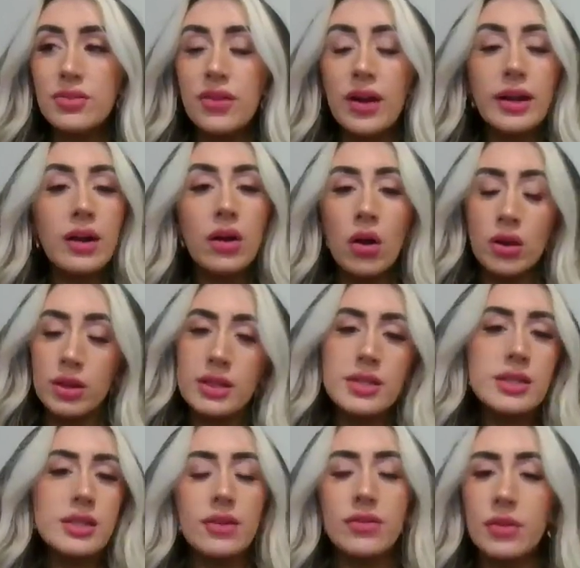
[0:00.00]
to find out all
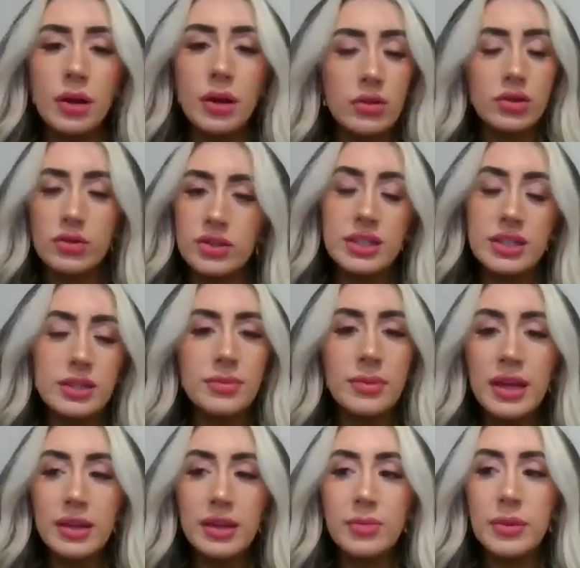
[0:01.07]
this stuff about Joseph
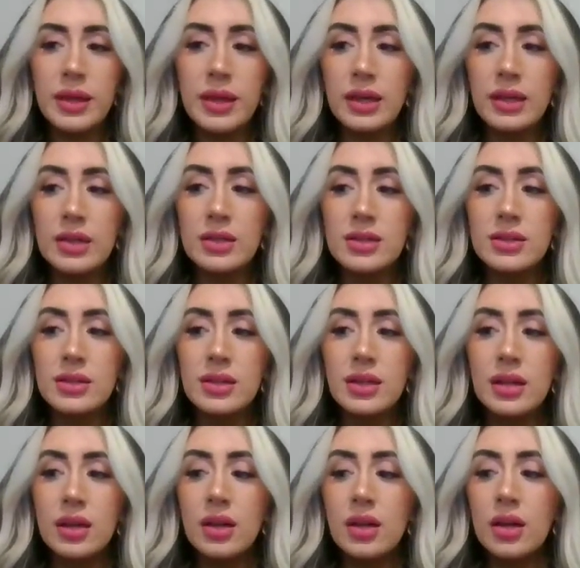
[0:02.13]
Smith because
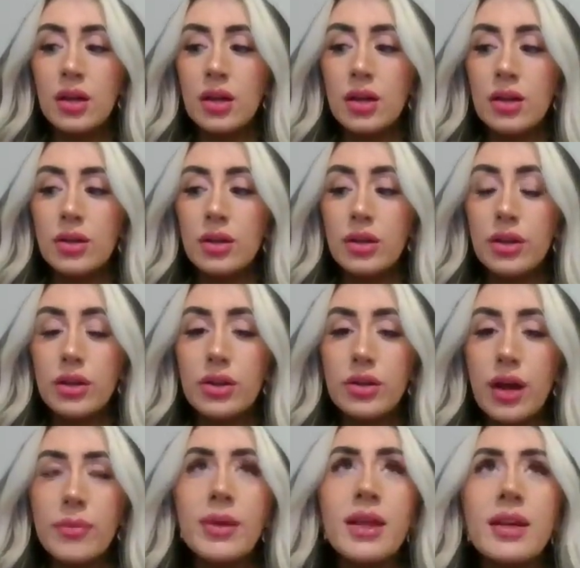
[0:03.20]

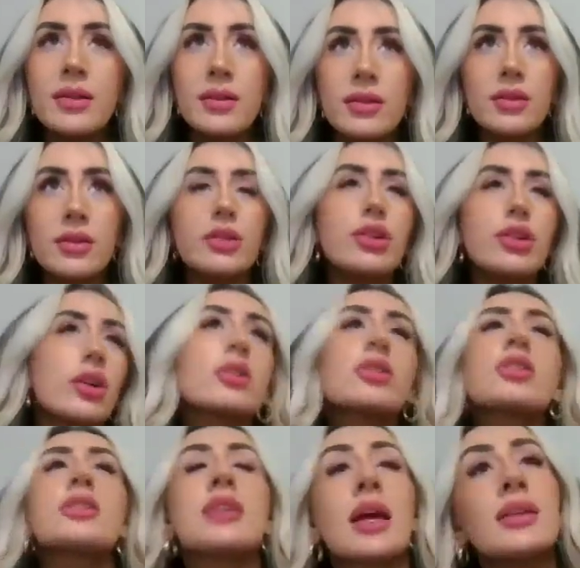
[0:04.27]
I mean, the
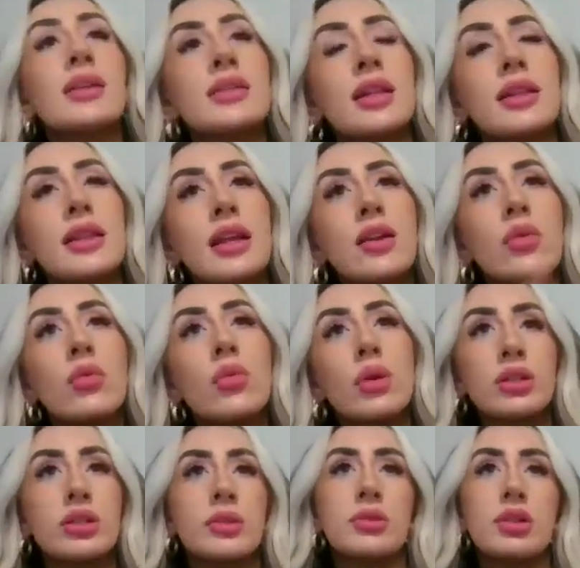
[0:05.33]
church says that they don't
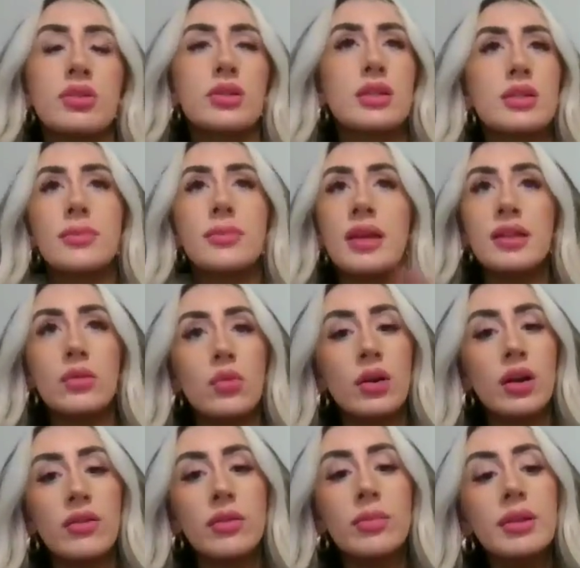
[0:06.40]
worship Joseph Smith and
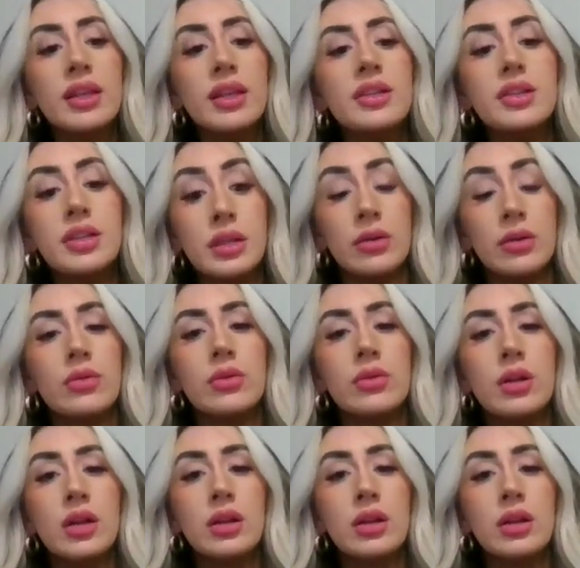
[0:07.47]
whatever, but they do.